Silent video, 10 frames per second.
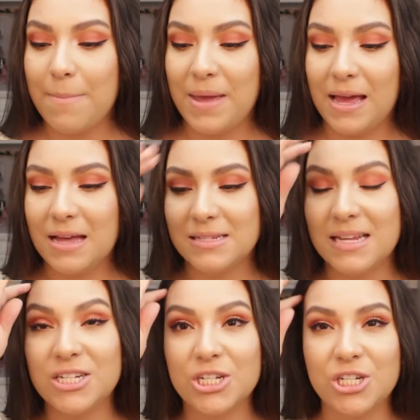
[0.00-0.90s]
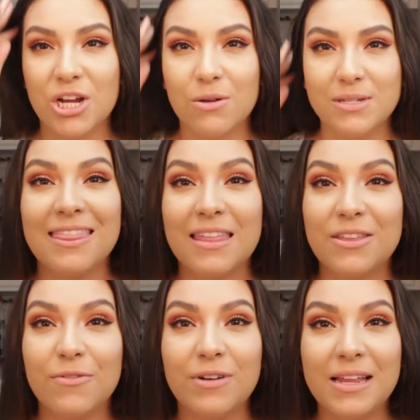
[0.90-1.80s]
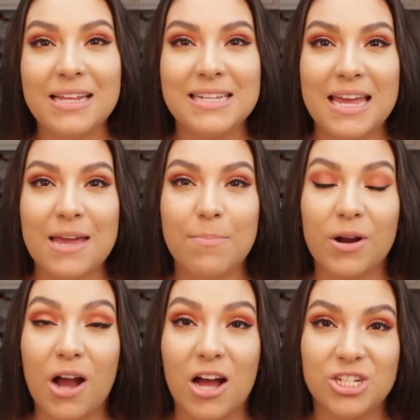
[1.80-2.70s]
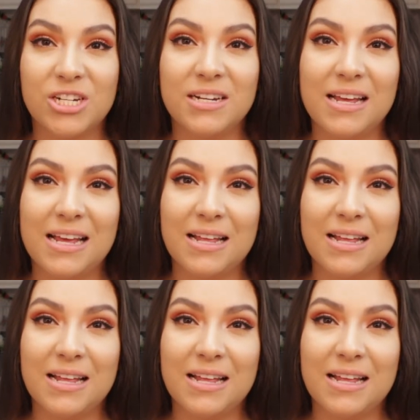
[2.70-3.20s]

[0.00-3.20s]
because that just shows that they're really taking precaution